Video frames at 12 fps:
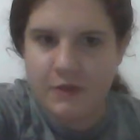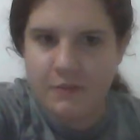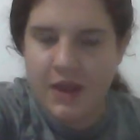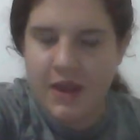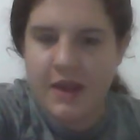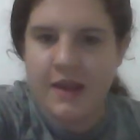to
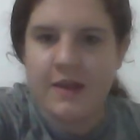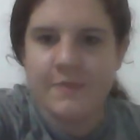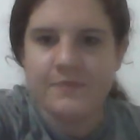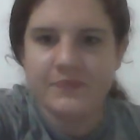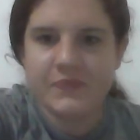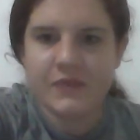pay,
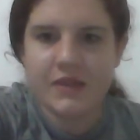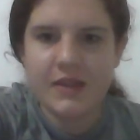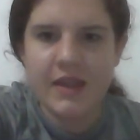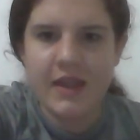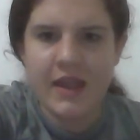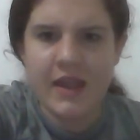
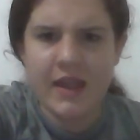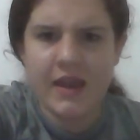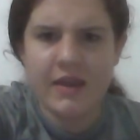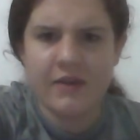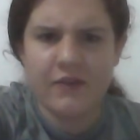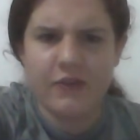
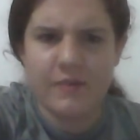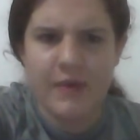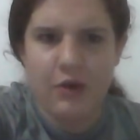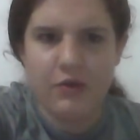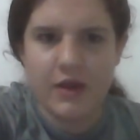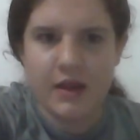and for
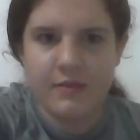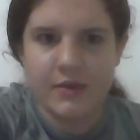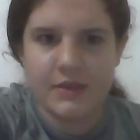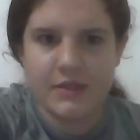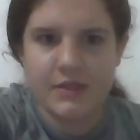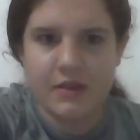about 9
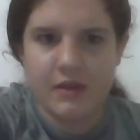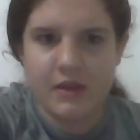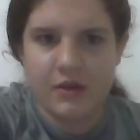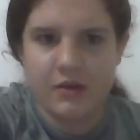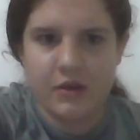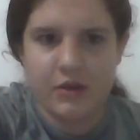months of the
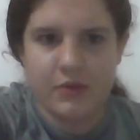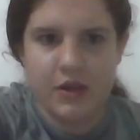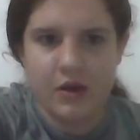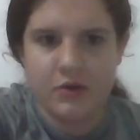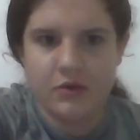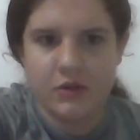year, the
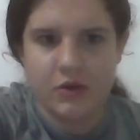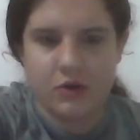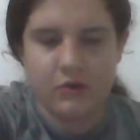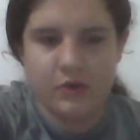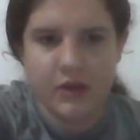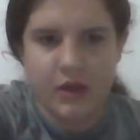300
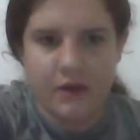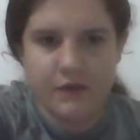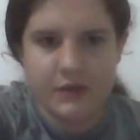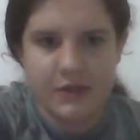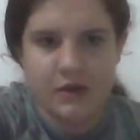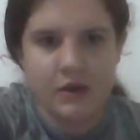totally
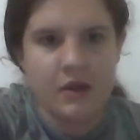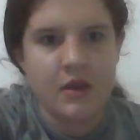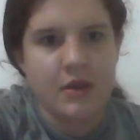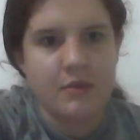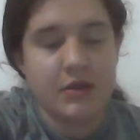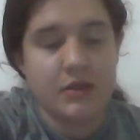covers it,
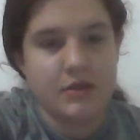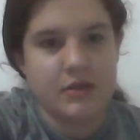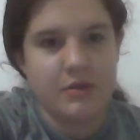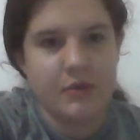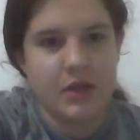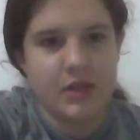but the
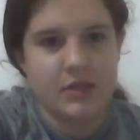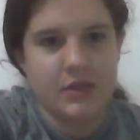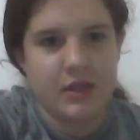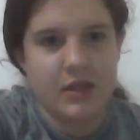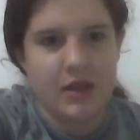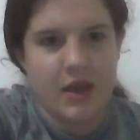summer gets a
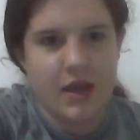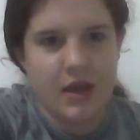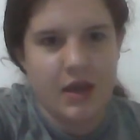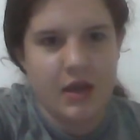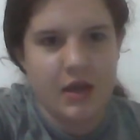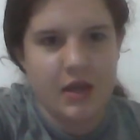little
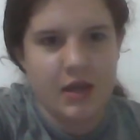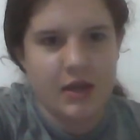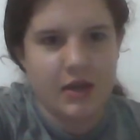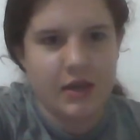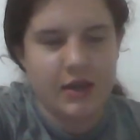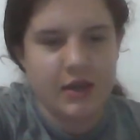hot,
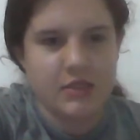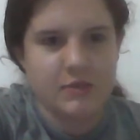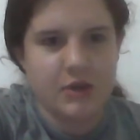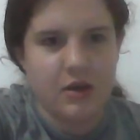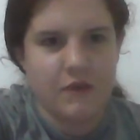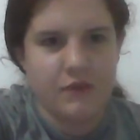and I like to
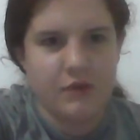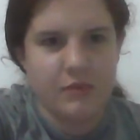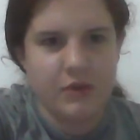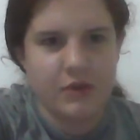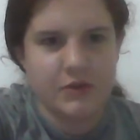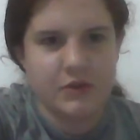be
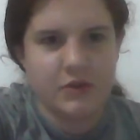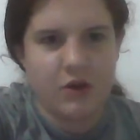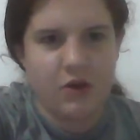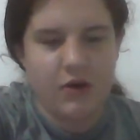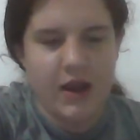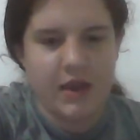comfortable,
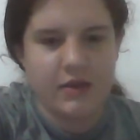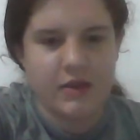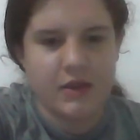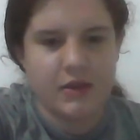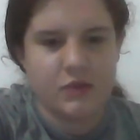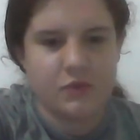so I
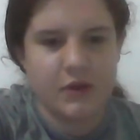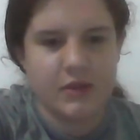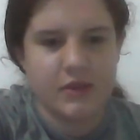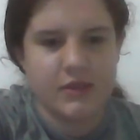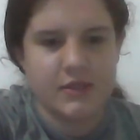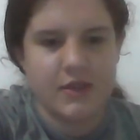think it's
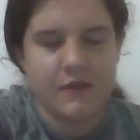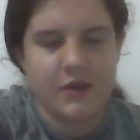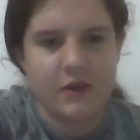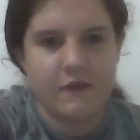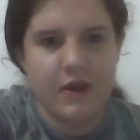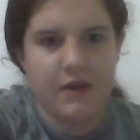worth the
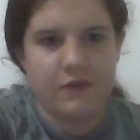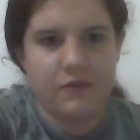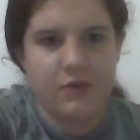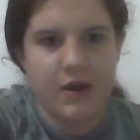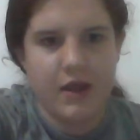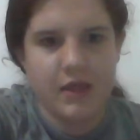75
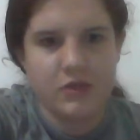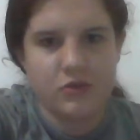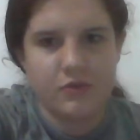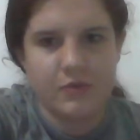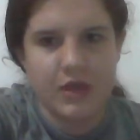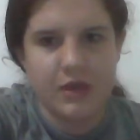kwai
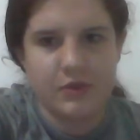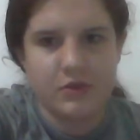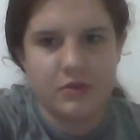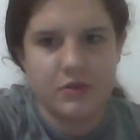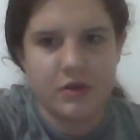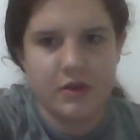to be able
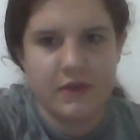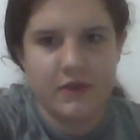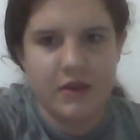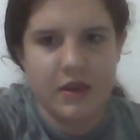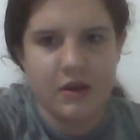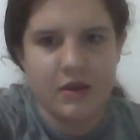to turn on
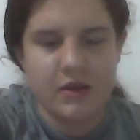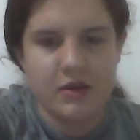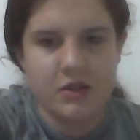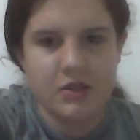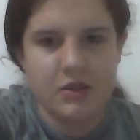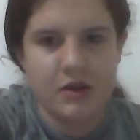the air
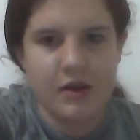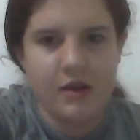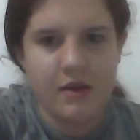conditioner.